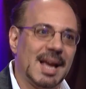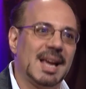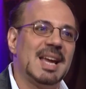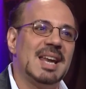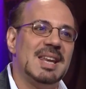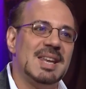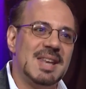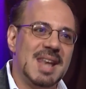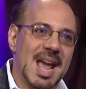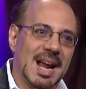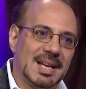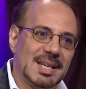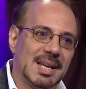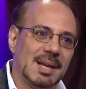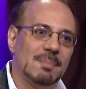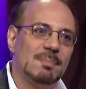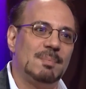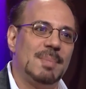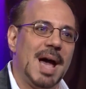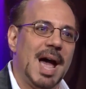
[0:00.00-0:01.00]
That
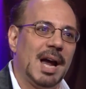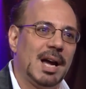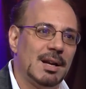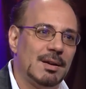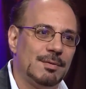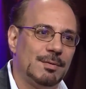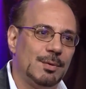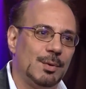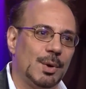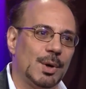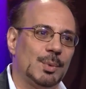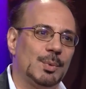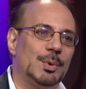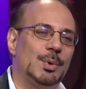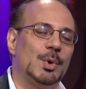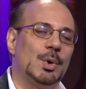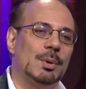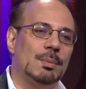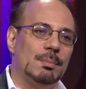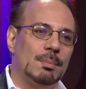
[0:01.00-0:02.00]
connecting back and forth
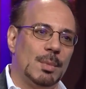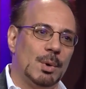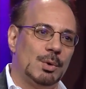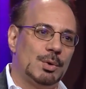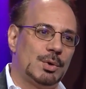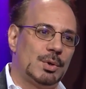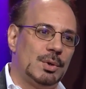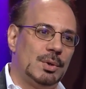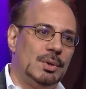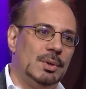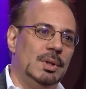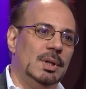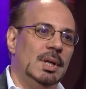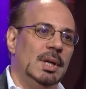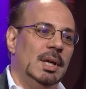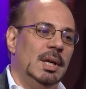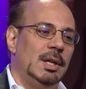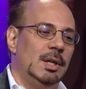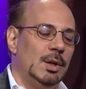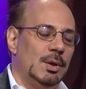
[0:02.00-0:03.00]
with your emotional,
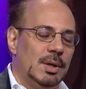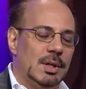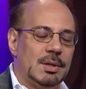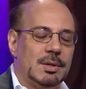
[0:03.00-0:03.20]
your